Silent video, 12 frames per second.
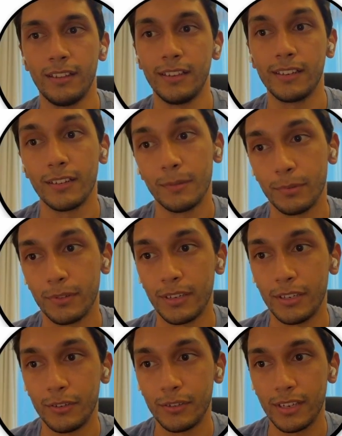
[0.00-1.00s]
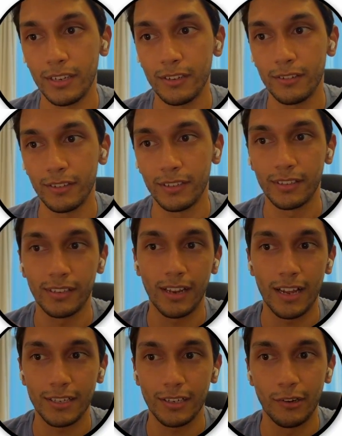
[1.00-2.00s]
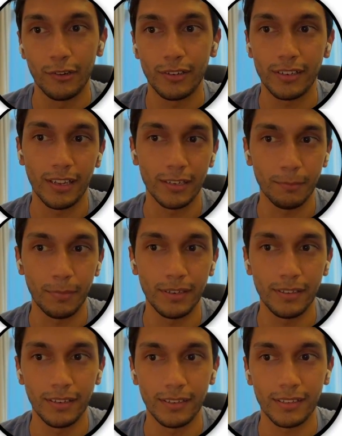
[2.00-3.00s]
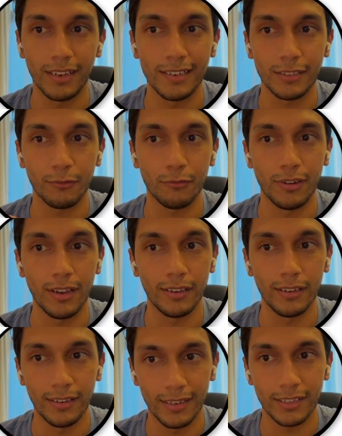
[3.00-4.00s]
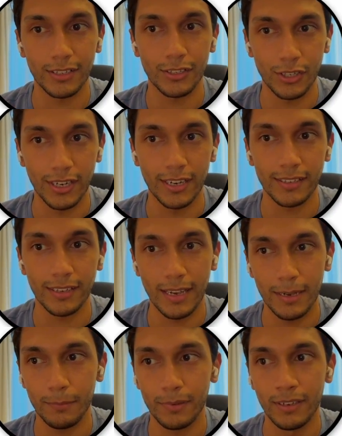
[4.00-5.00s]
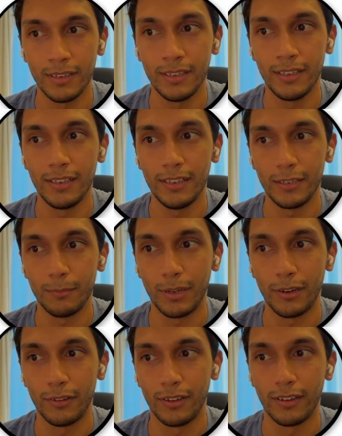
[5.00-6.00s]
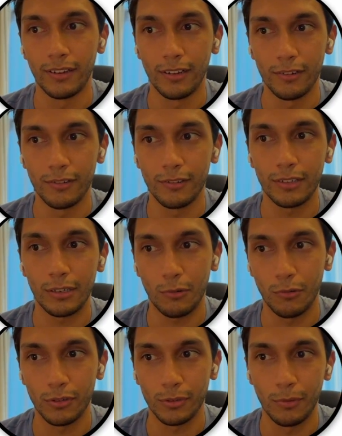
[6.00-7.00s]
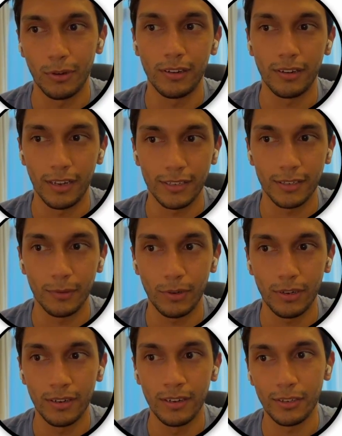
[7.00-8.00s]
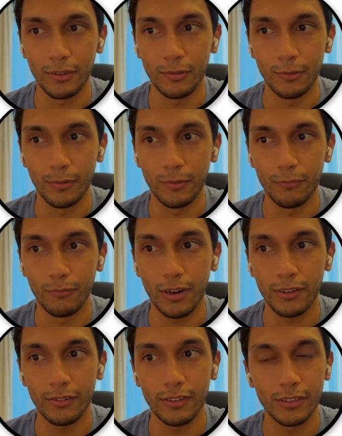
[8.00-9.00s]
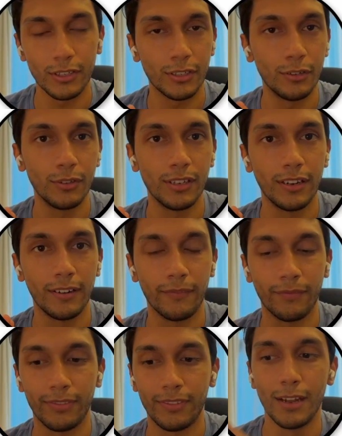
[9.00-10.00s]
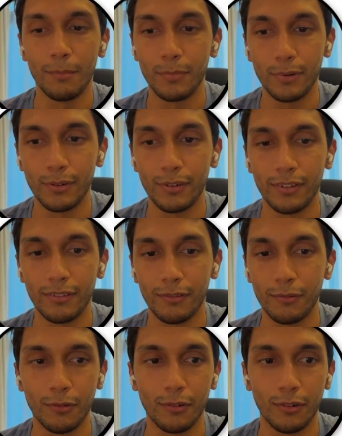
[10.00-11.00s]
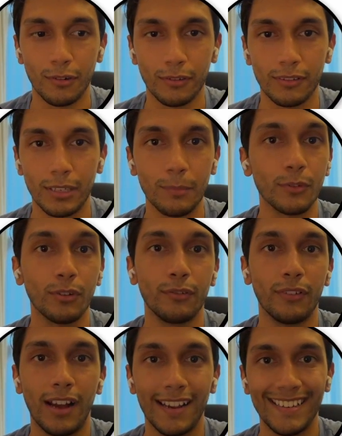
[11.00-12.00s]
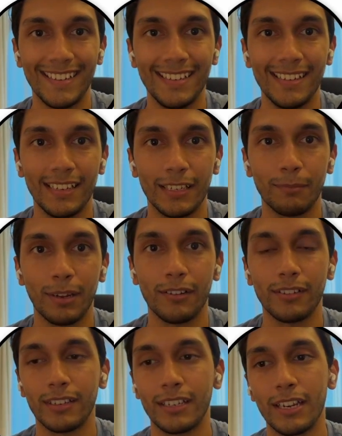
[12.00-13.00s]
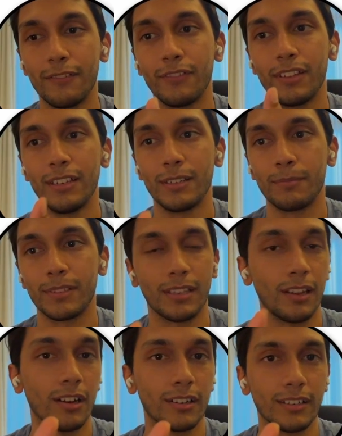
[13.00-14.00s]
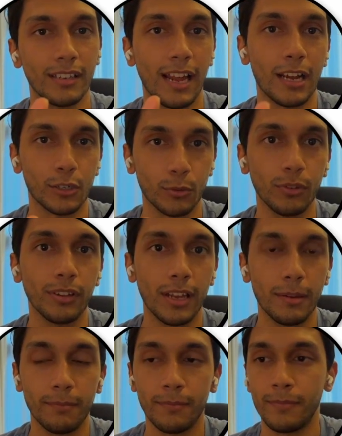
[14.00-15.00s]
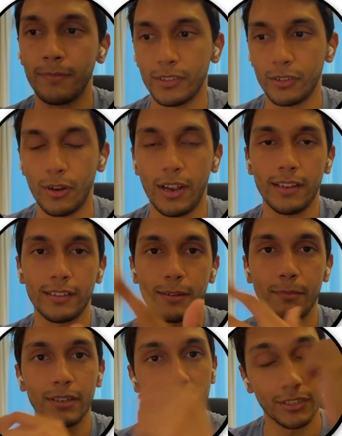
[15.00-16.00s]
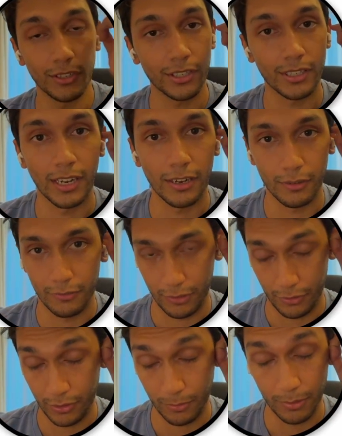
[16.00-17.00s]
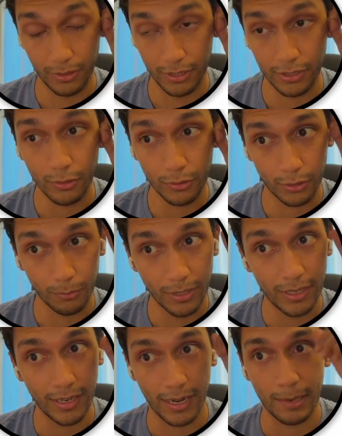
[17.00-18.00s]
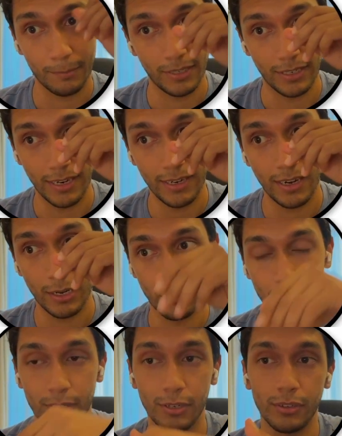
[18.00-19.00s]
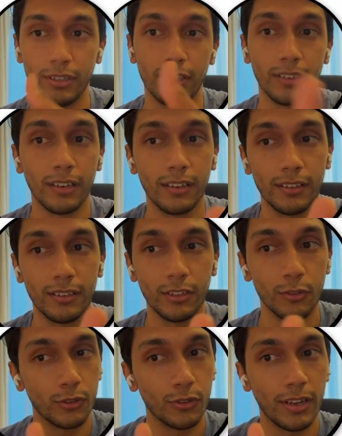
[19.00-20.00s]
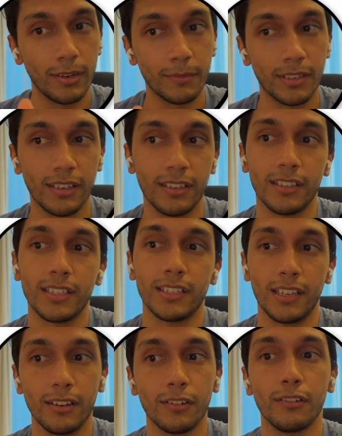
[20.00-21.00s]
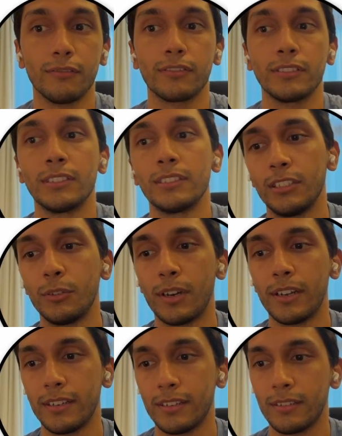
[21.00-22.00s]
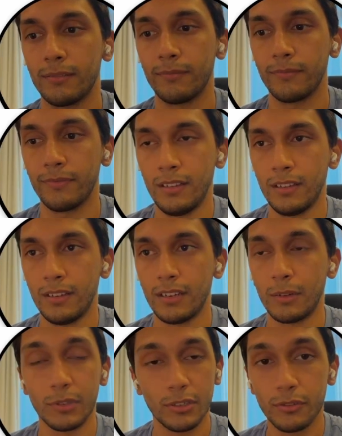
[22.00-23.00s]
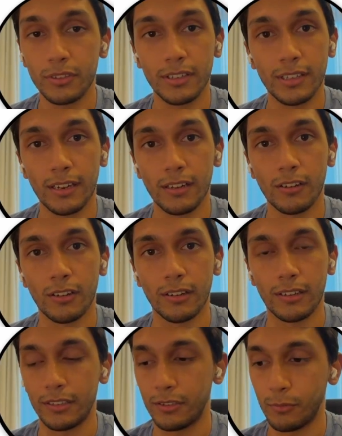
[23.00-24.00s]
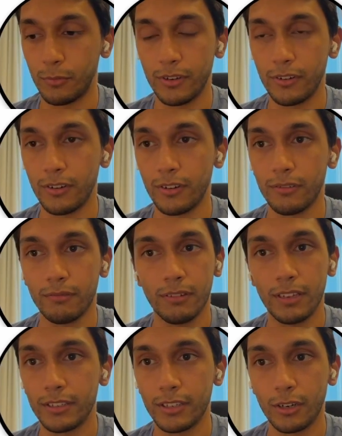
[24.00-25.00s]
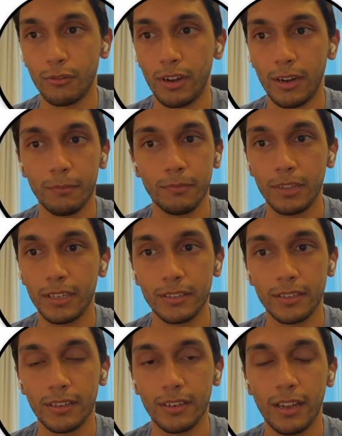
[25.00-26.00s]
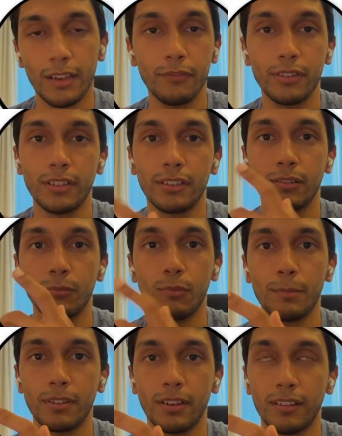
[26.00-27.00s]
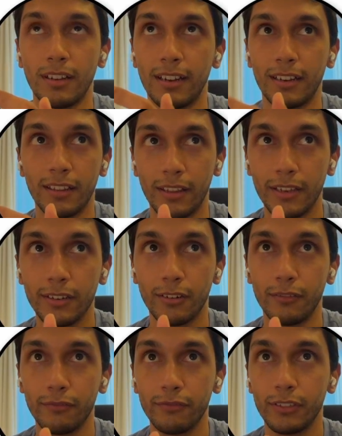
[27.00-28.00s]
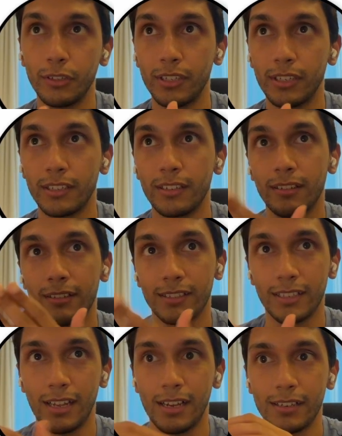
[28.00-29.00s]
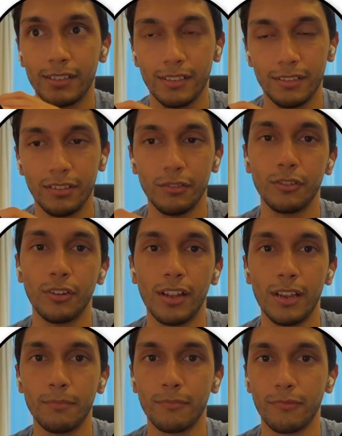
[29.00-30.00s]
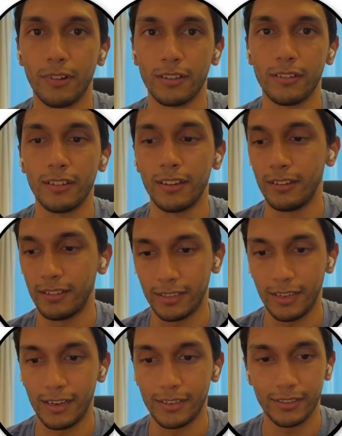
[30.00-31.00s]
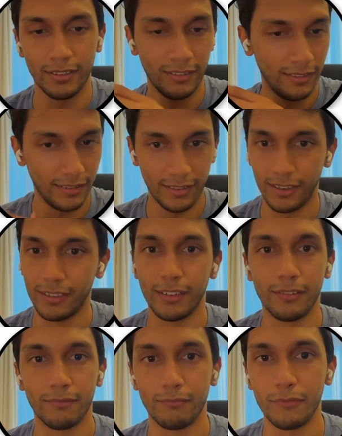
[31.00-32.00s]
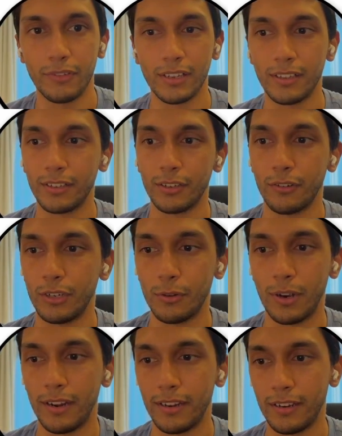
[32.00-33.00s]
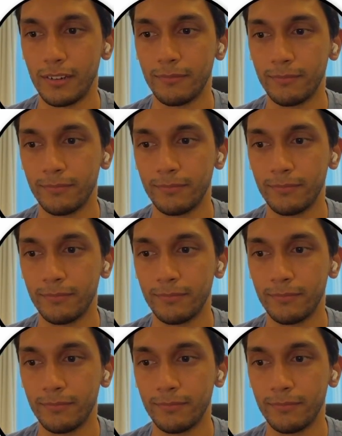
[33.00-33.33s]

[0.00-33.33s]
And the example they used here is slash learn slash basic slash create Next.js app is better than learn course one, lesson one. So rather than just using numbered or some sort of ID, it's better to give these slugs an actual name. So as I mentioned just now, if I was to build a social media app today, I would be using usernames instead of UIDs. And we do see that a lot, like Twitter, Instagram, LinkedIn, every single website that I can think of uses slash username rather than slash and then revealing your UID.